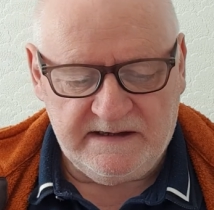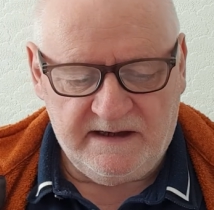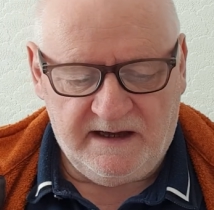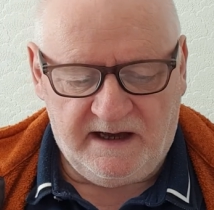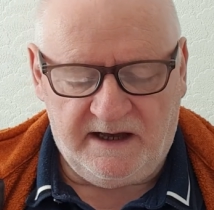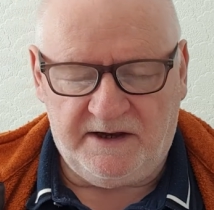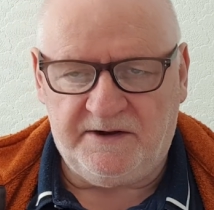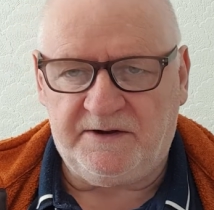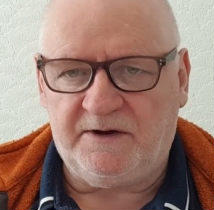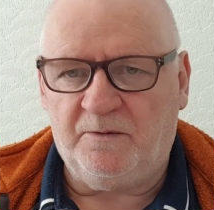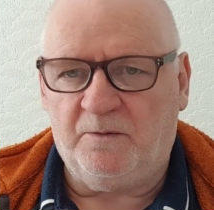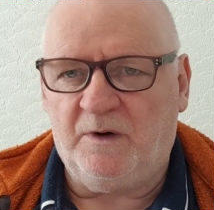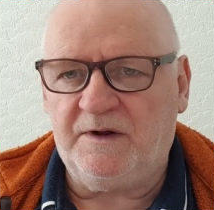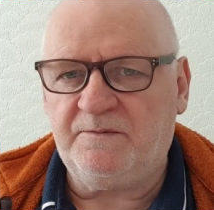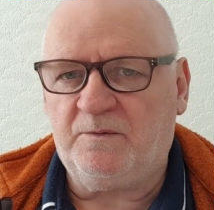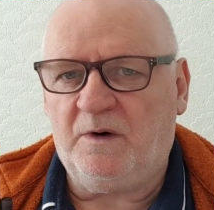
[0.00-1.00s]
And
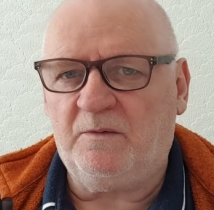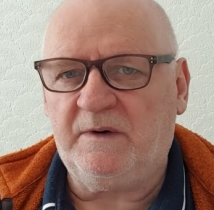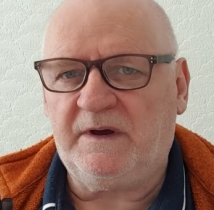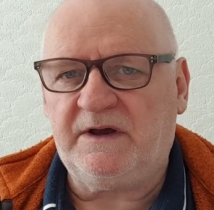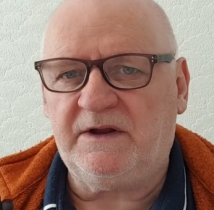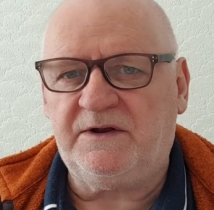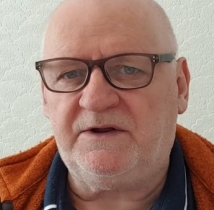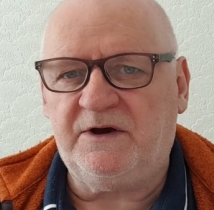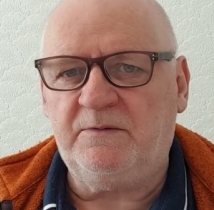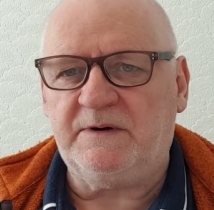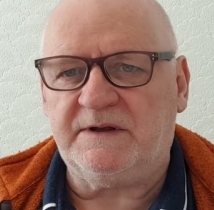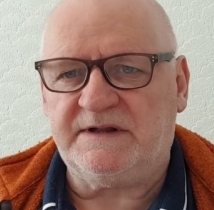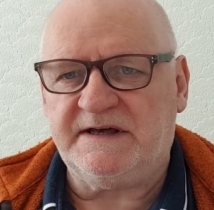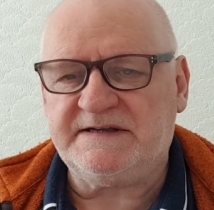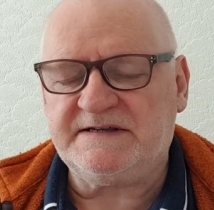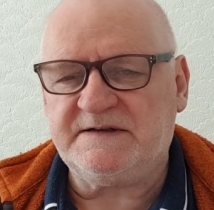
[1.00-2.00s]
what we can do with
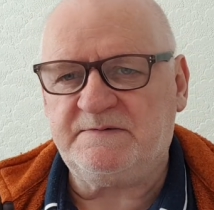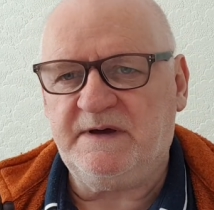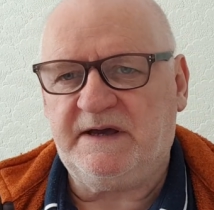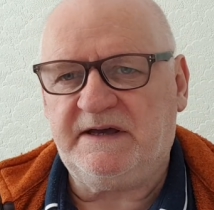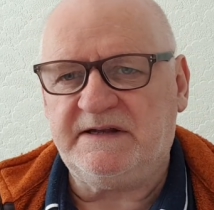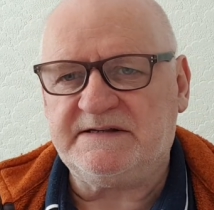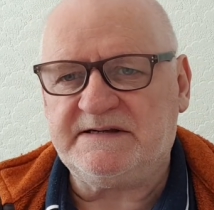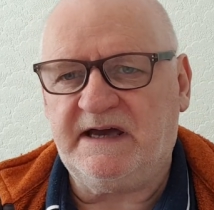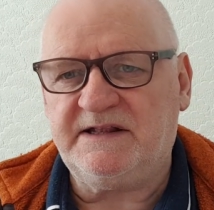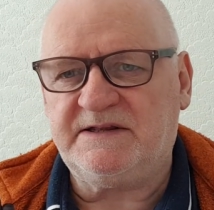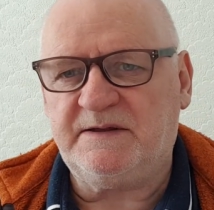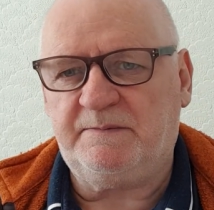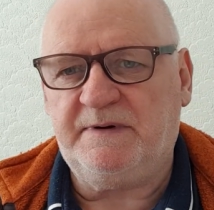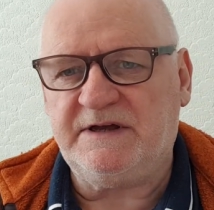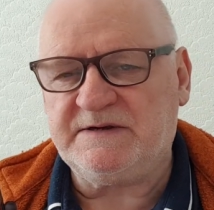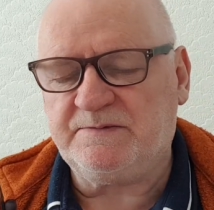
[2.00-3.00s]
this is we can take the
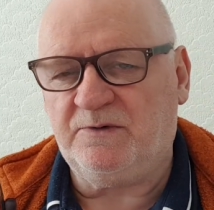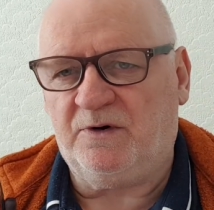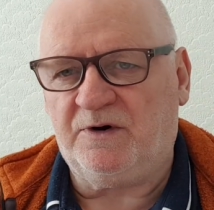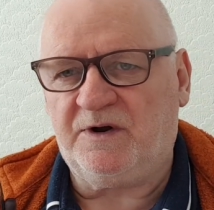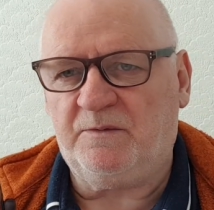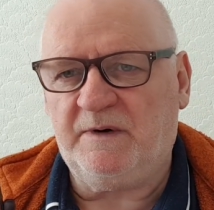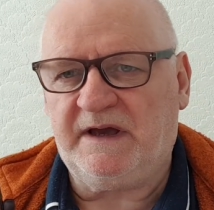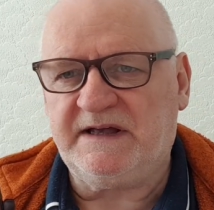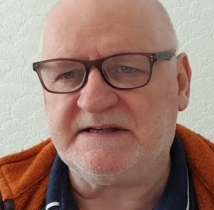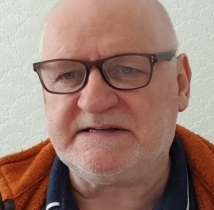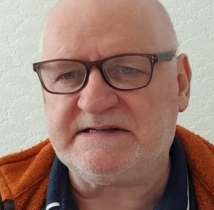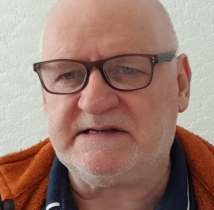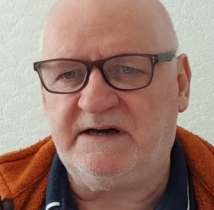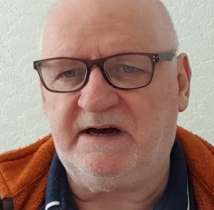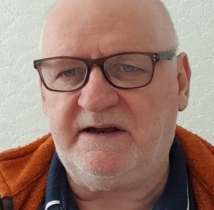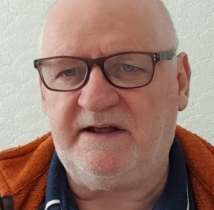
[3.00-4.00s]
pitchboard and we can
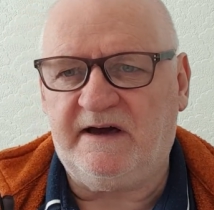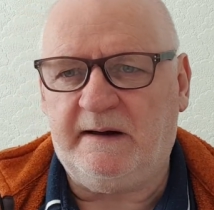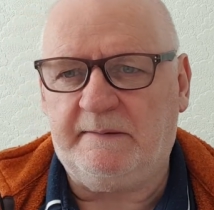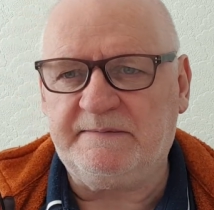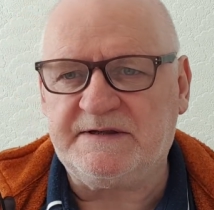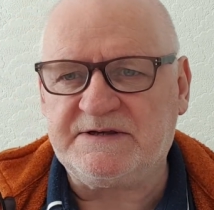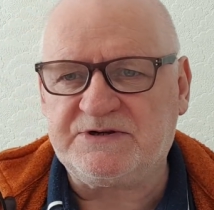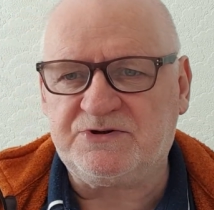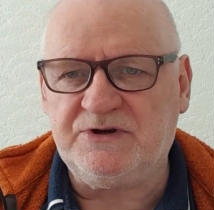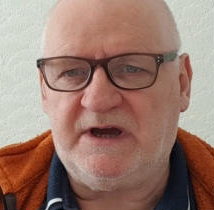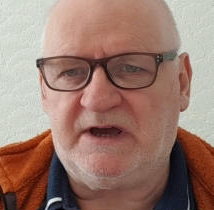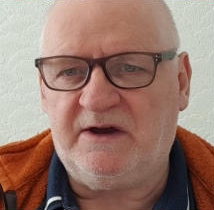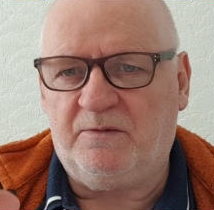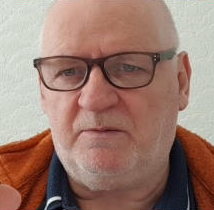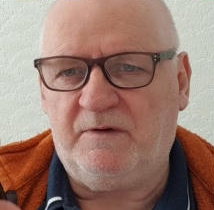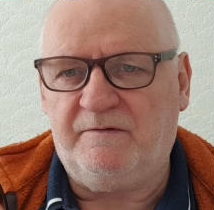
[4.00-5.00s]
slide it up the
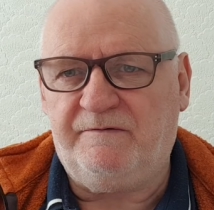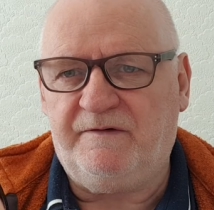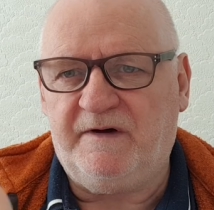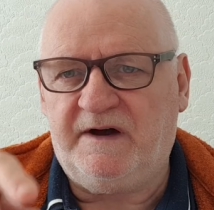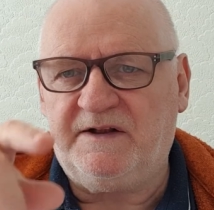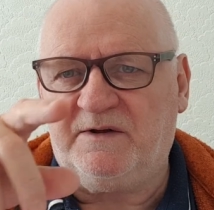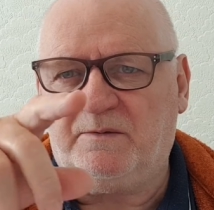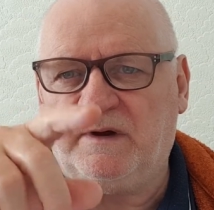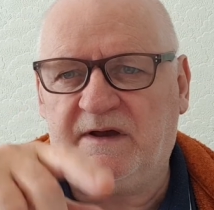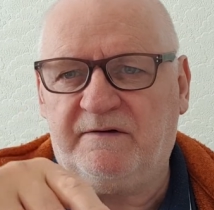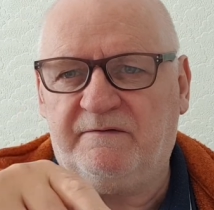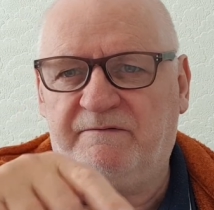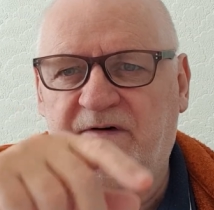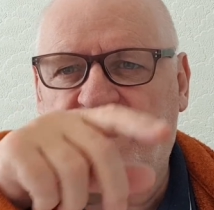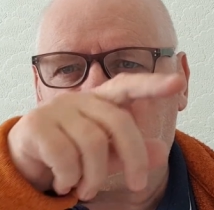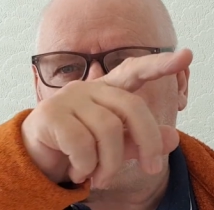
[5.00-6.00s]
string, and we'll find that we can
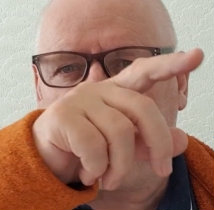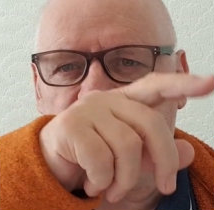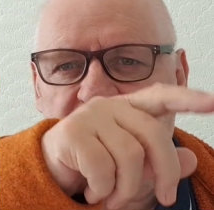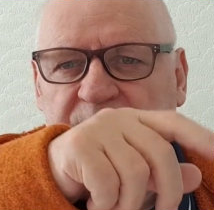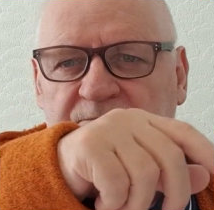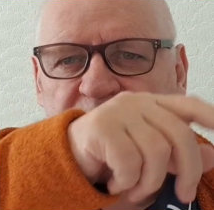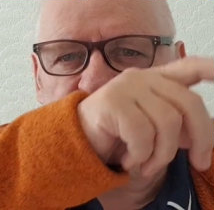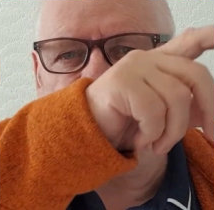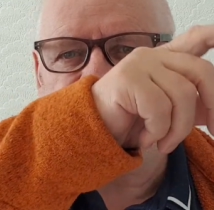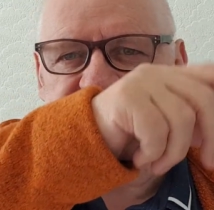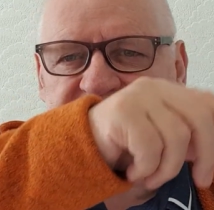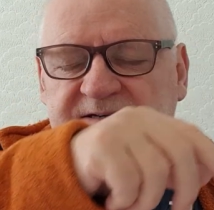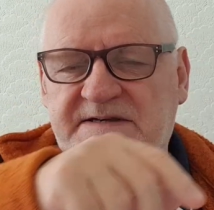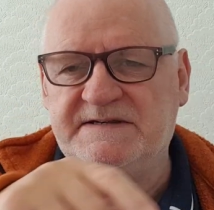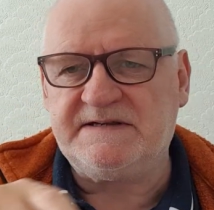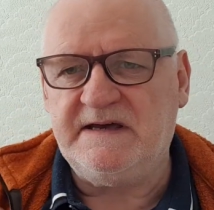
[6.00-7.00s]
find all the
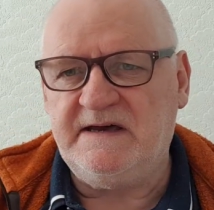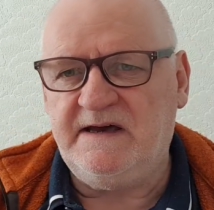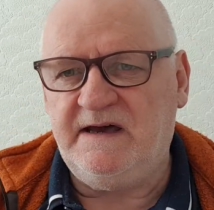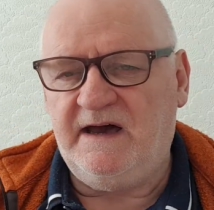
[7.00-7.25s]
risers,